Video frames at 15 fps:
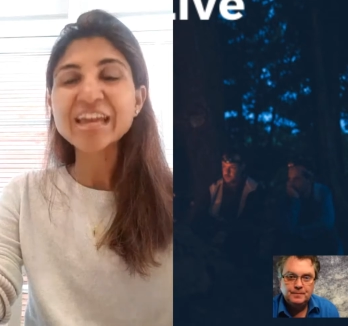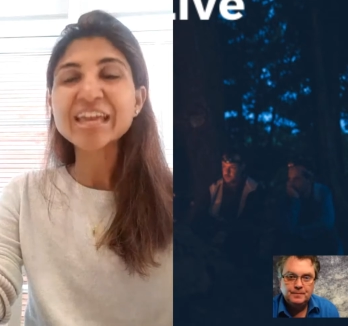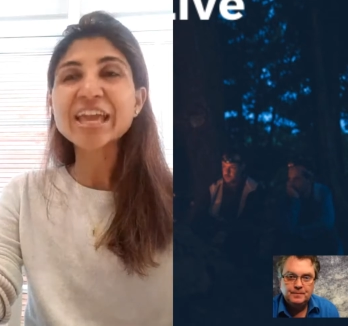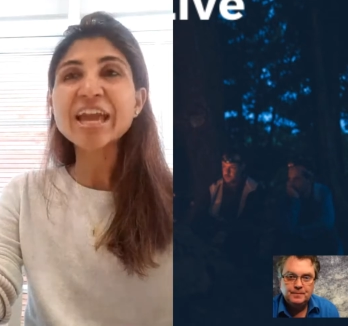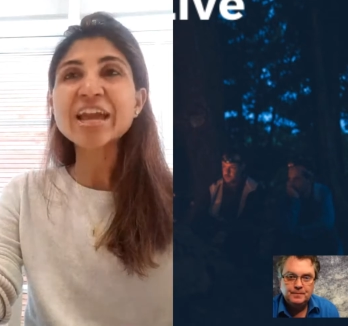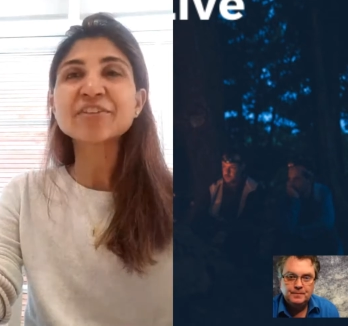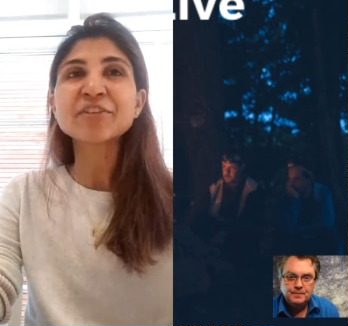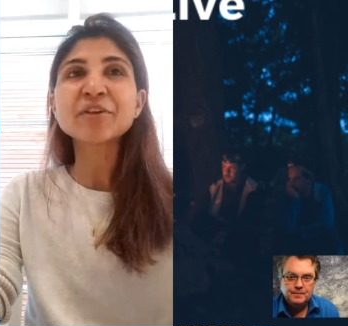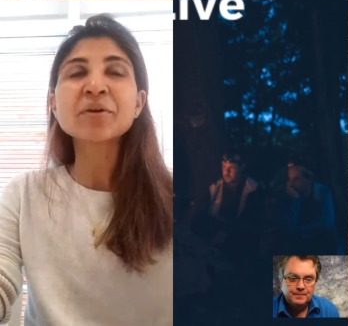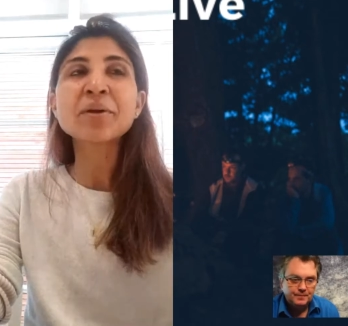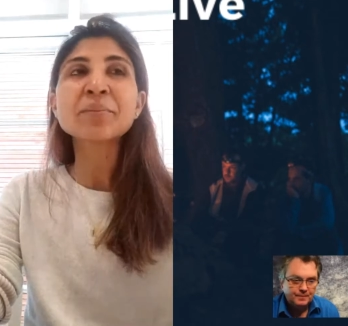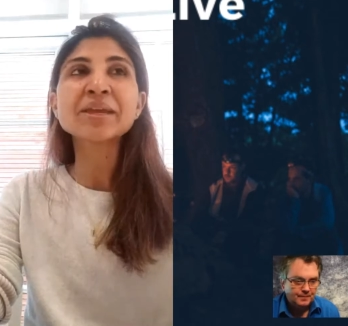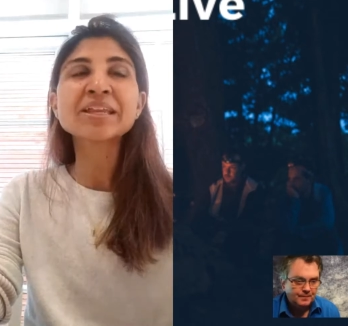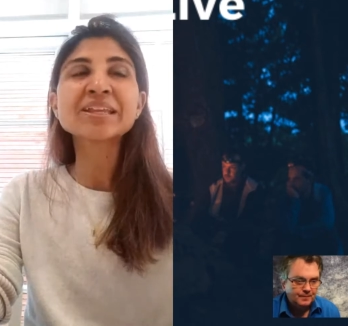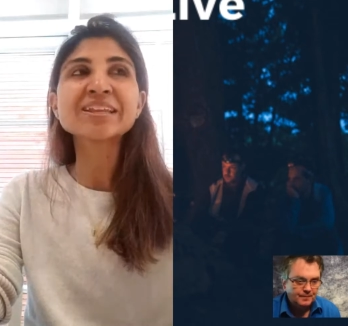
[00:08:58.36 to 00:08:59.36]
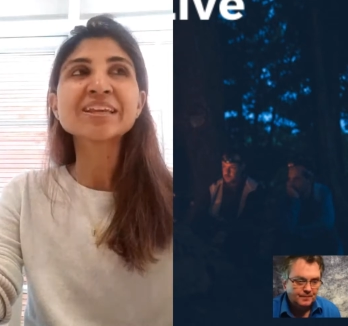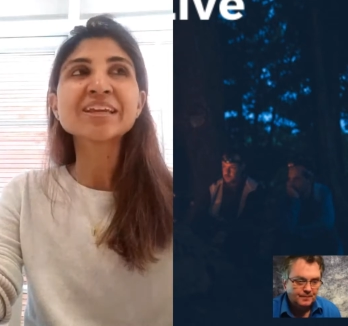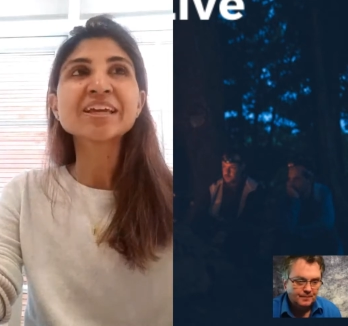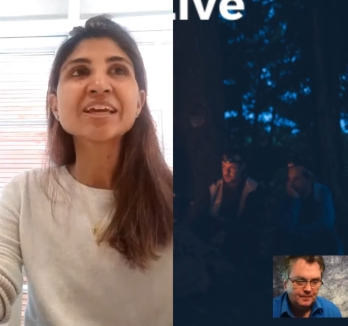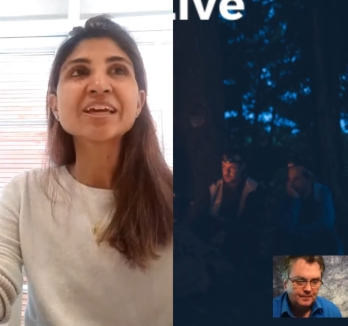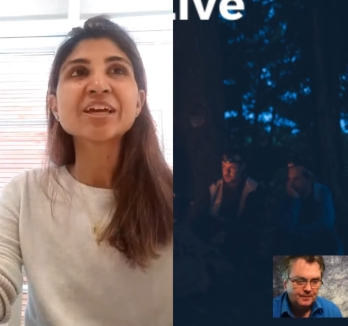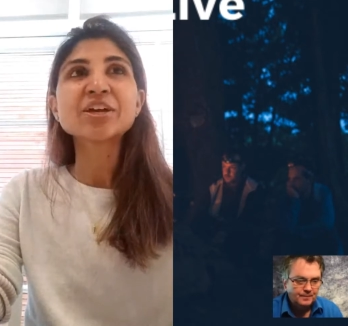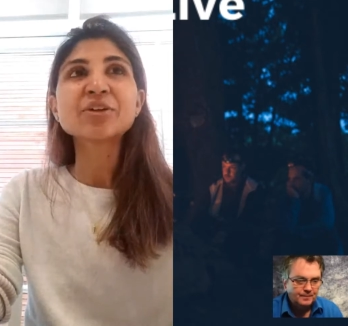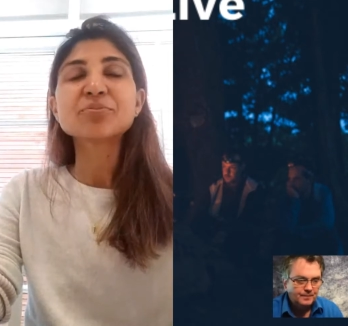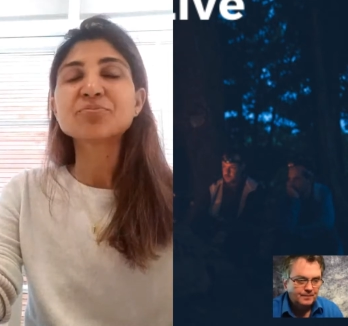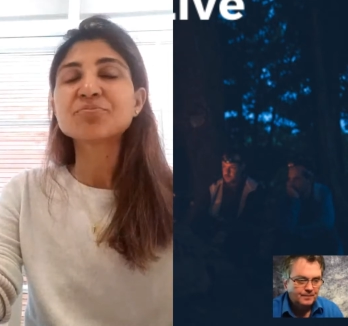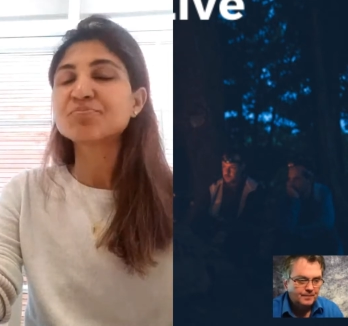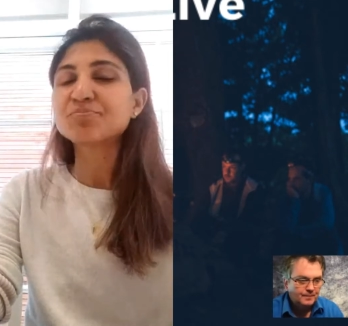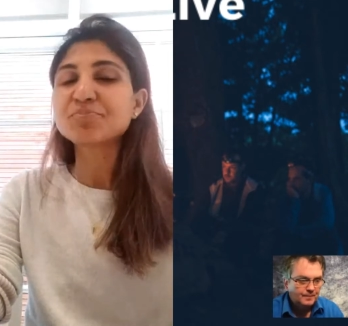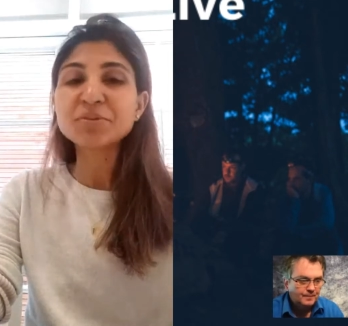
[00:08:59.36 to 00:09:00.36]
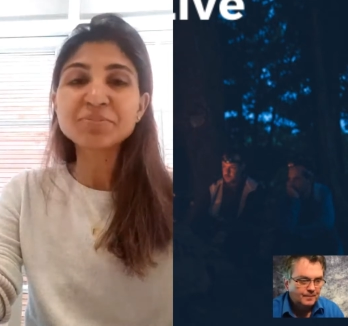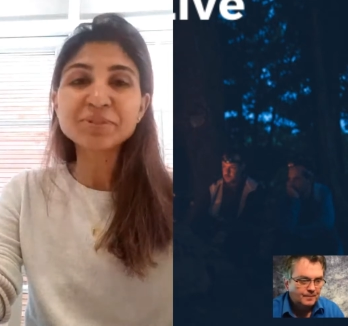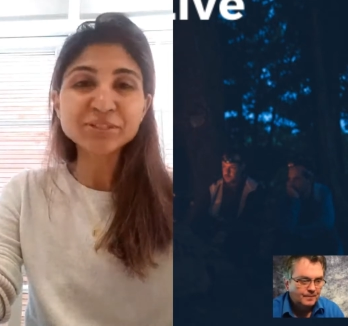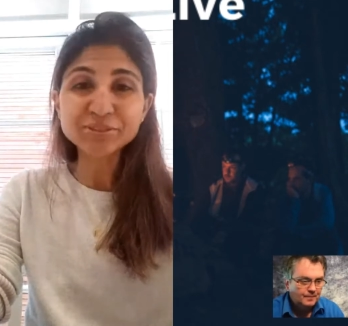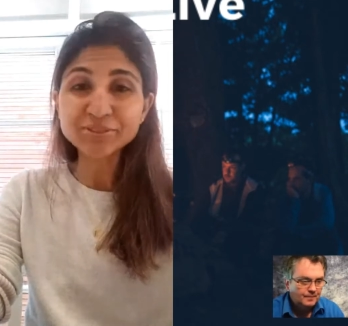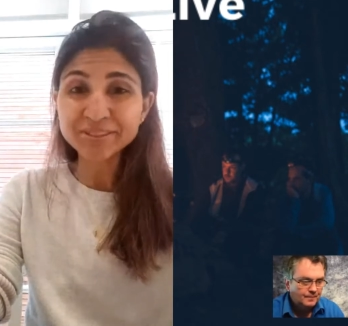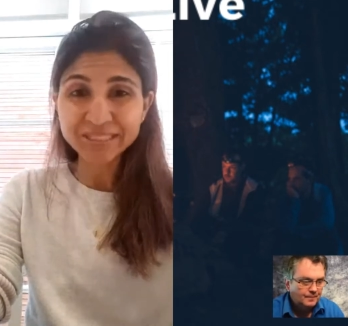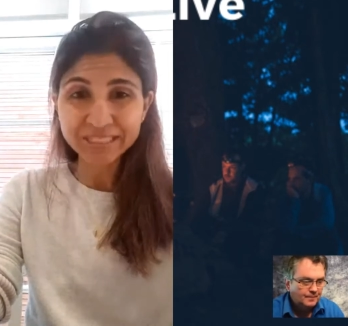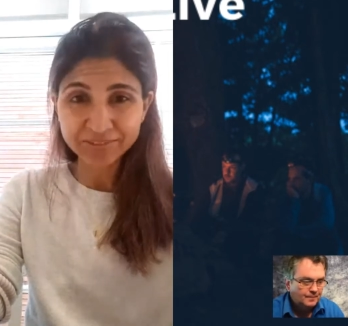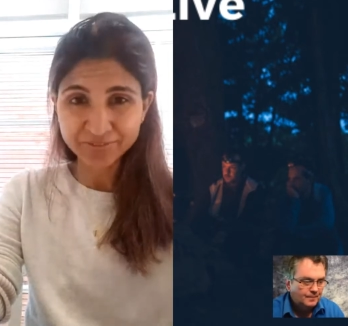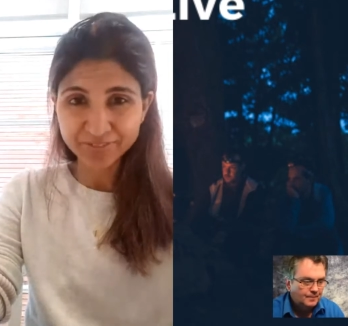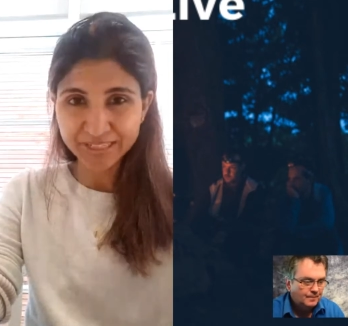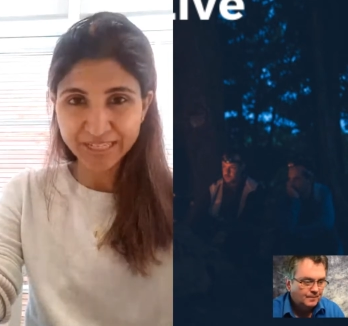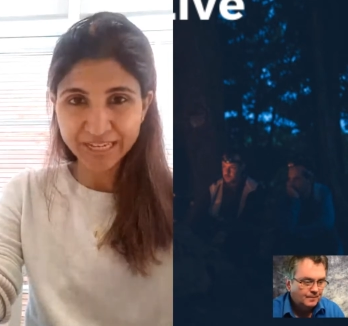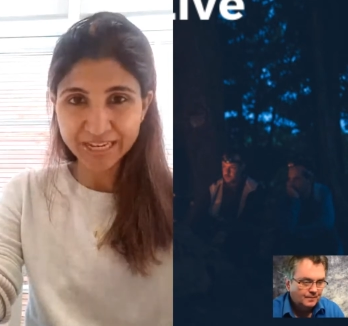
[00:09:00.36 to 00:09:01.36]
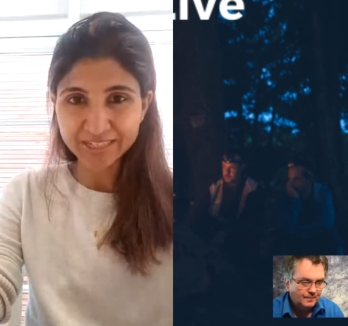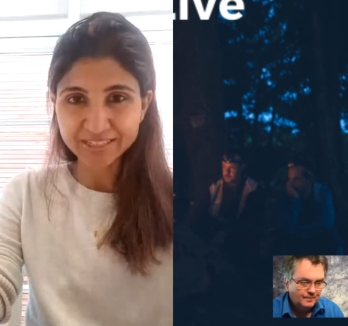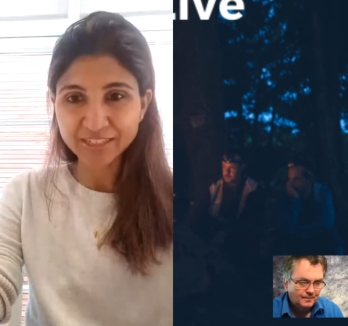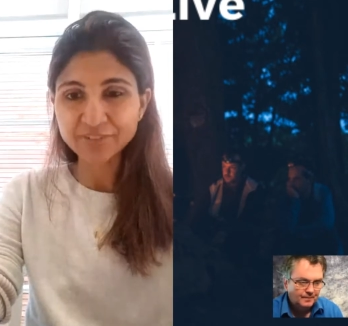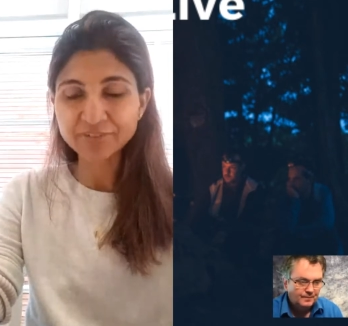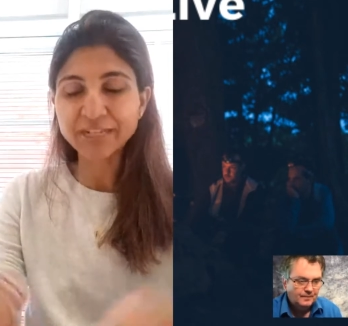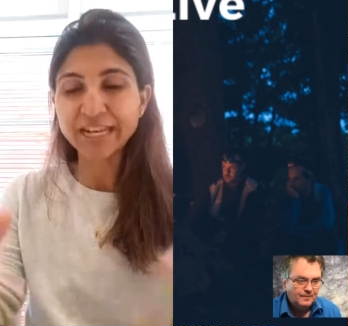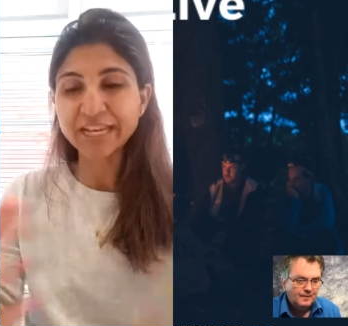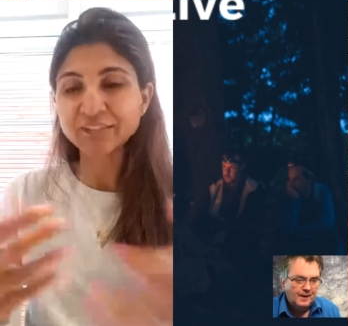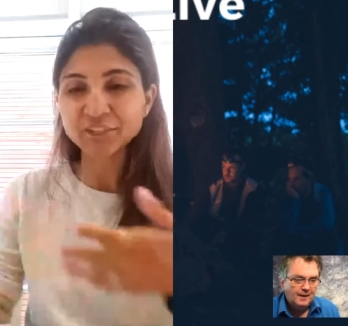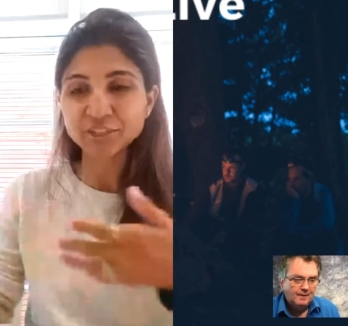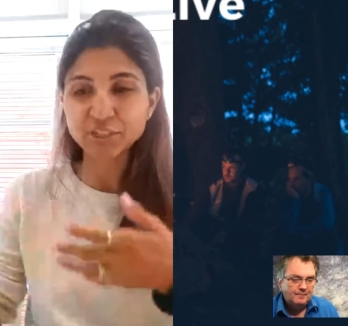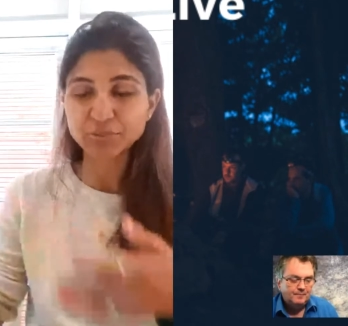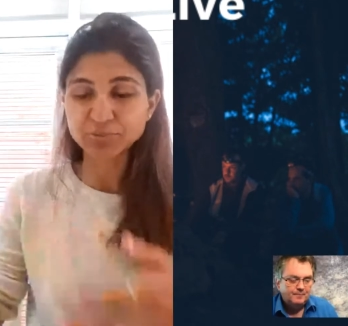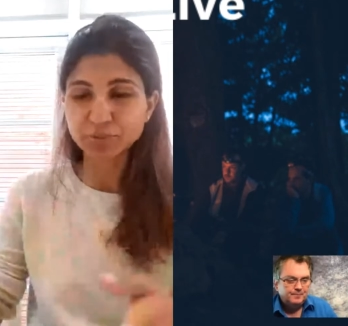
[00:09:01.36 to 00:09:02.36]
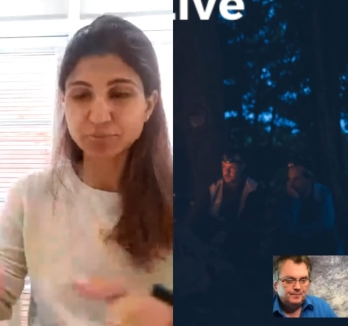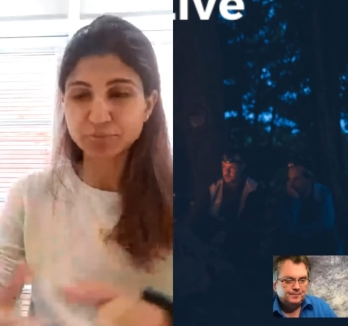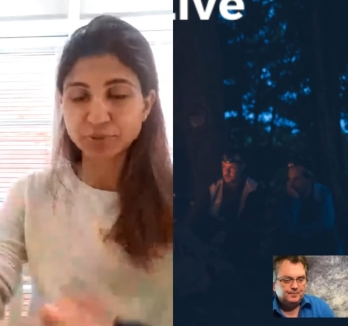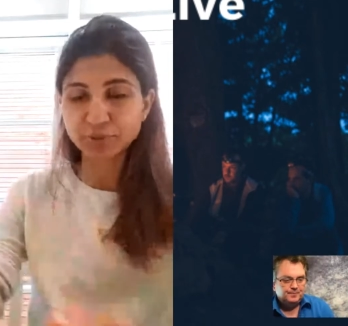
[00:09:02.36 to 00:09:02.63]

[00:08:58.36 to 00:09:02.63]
Speaker 1: Yeah. So I mean, we've been doing this for years. Our relationship with